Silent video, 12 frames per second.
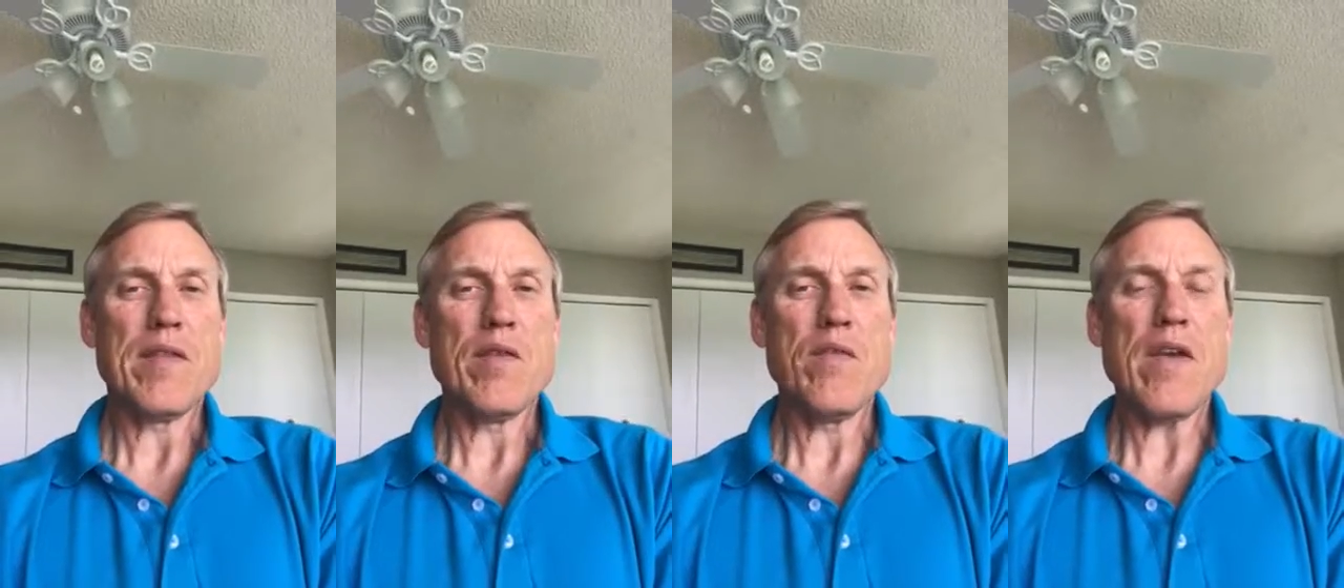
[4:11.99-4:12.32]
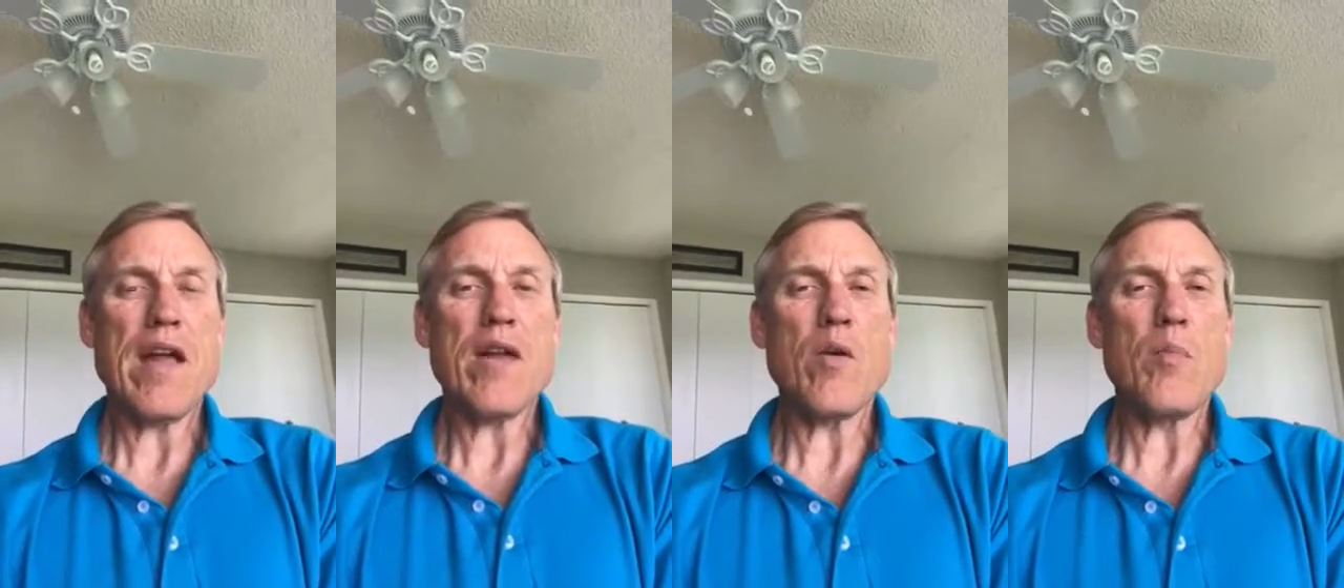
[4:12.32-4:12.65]
you've
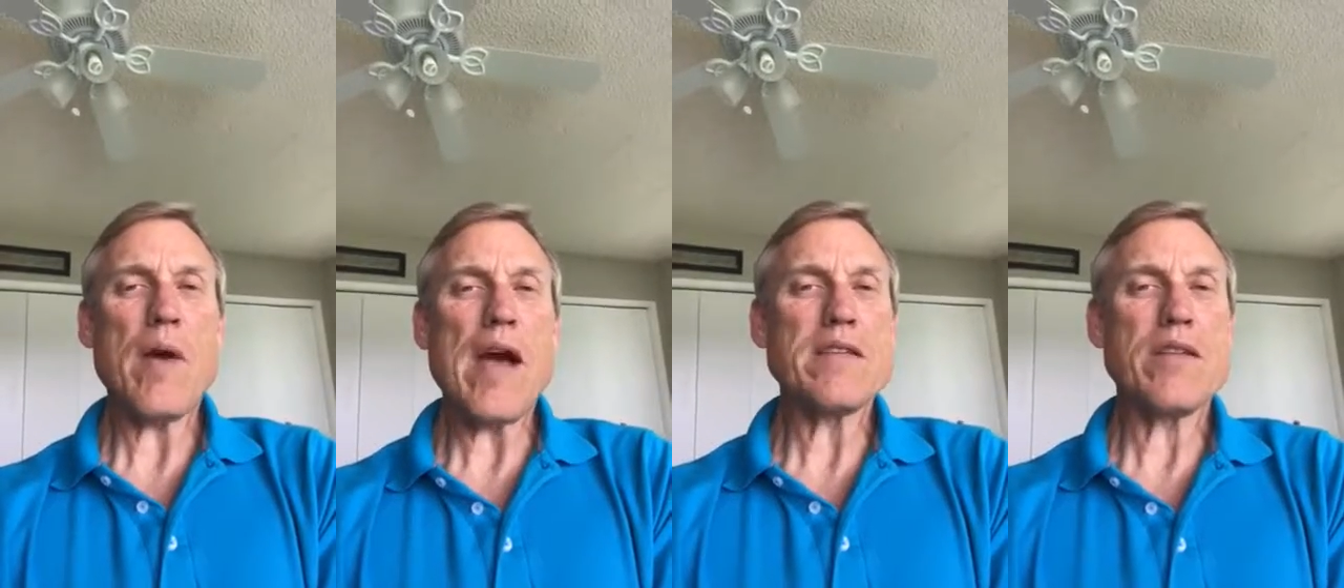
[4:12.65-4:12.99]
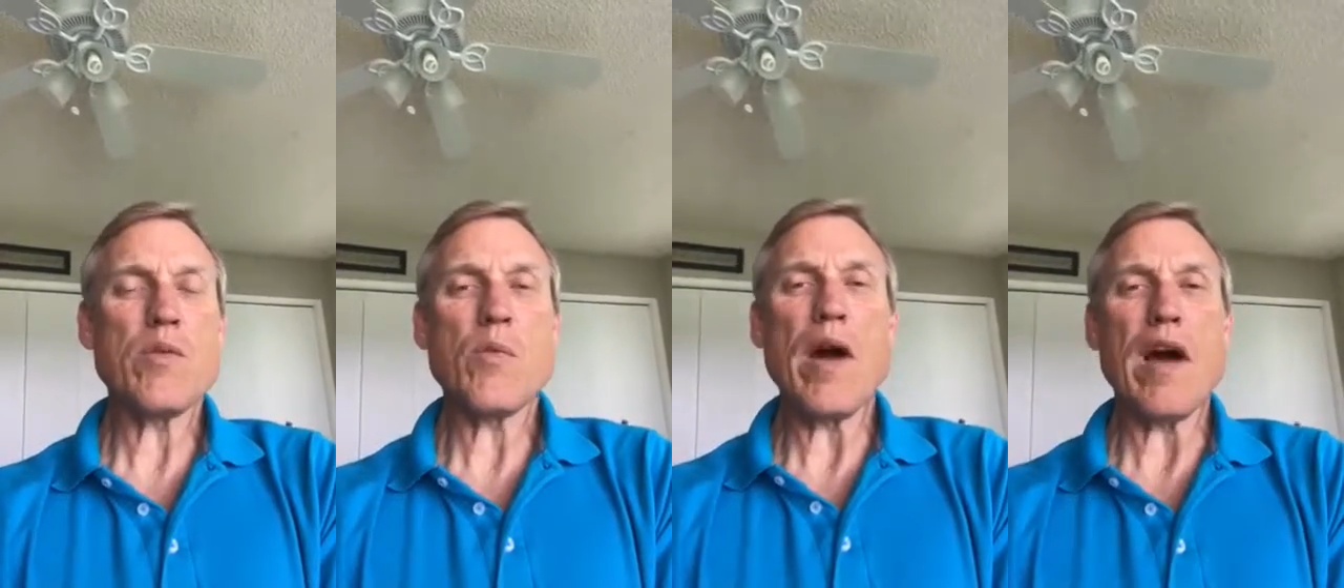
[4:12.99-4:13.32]
got to go back to
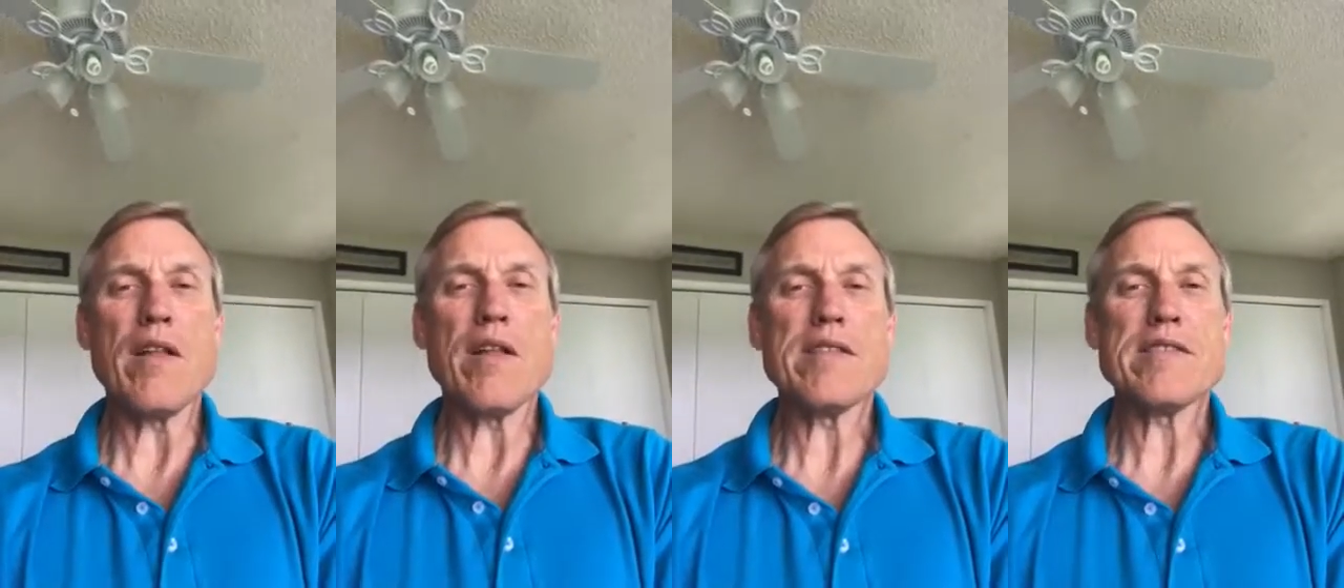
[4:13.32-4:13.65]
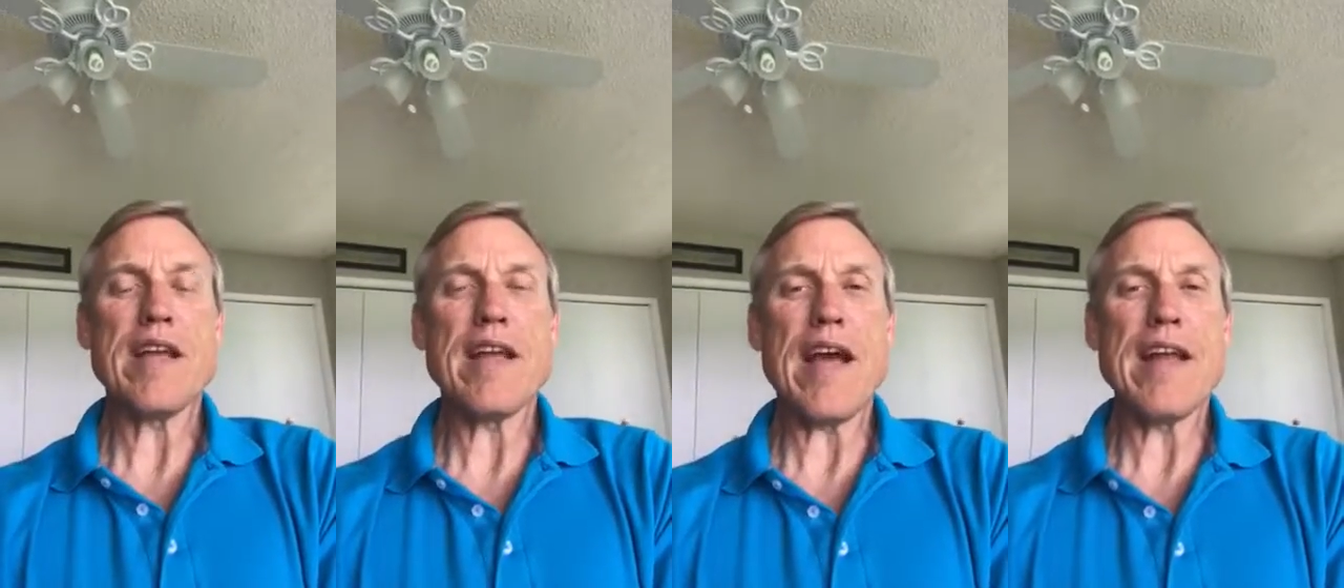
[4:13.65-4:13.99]
the well and
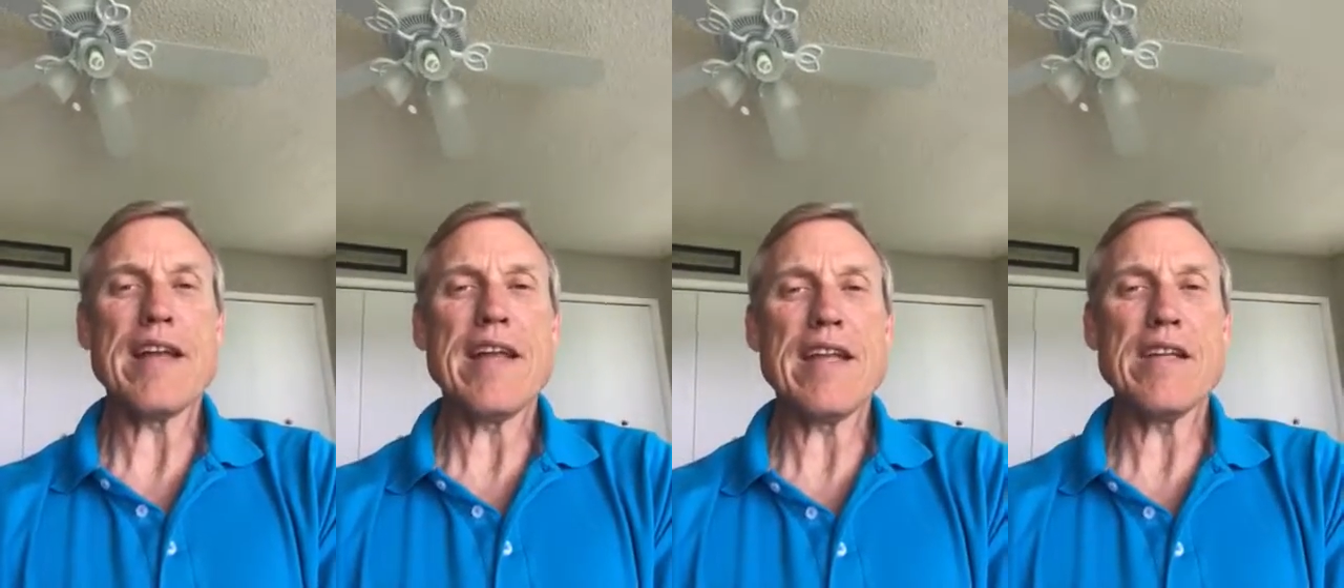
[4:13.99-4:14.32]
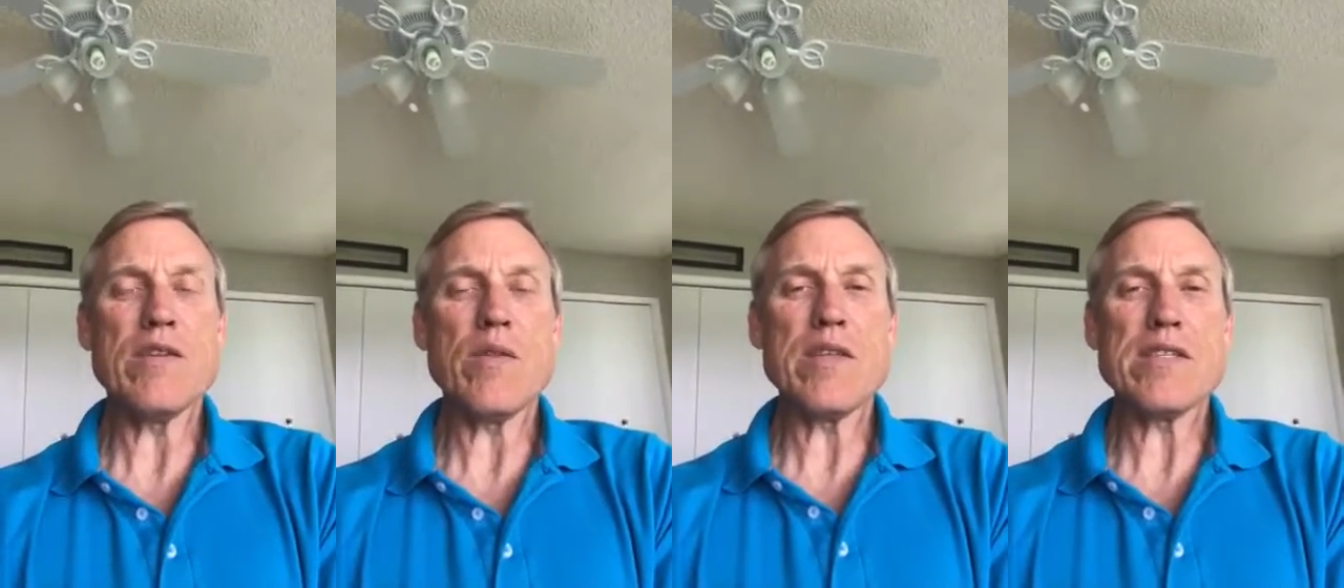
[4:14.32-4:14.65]
say, I need to
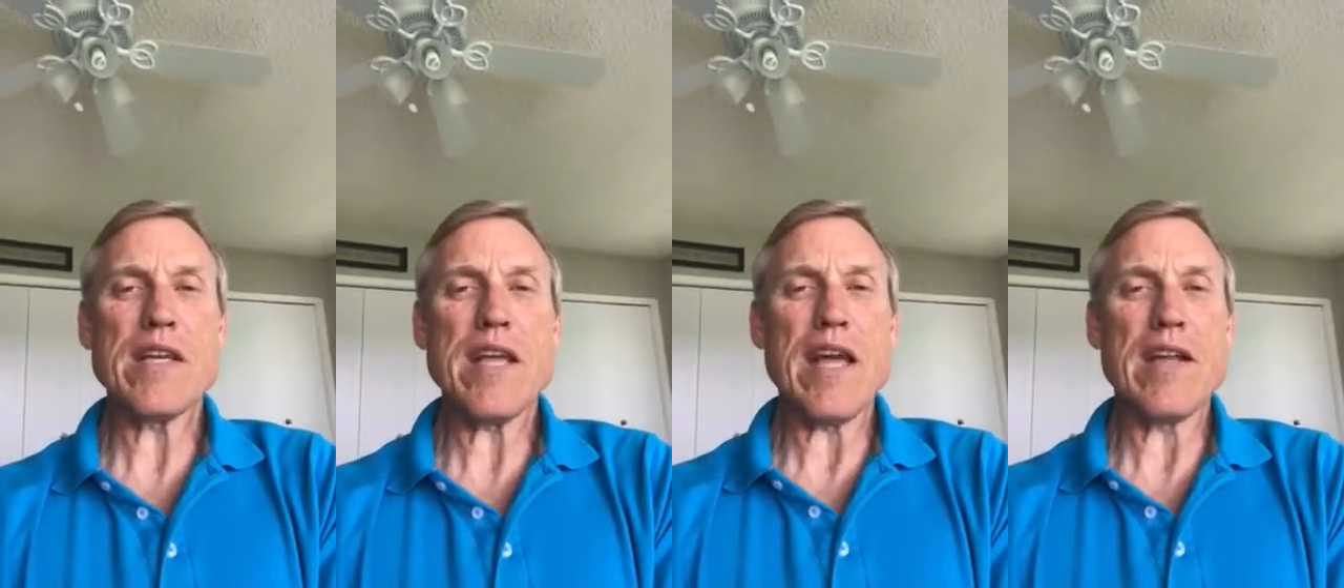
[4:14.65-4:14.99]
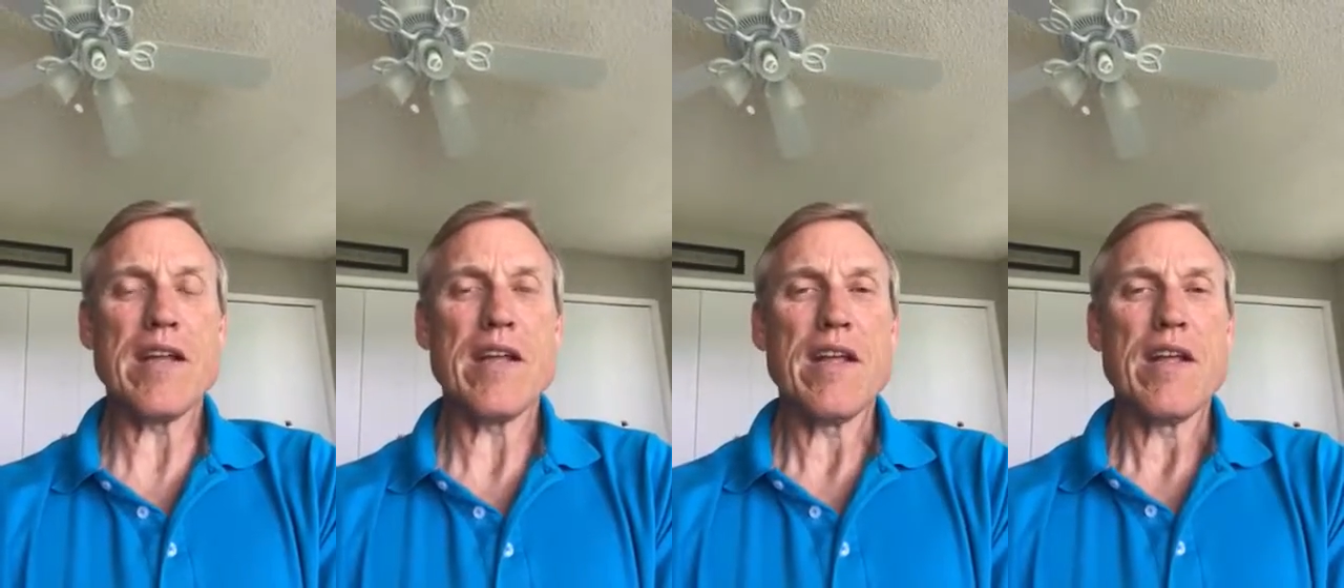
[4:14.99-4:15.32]
do this again.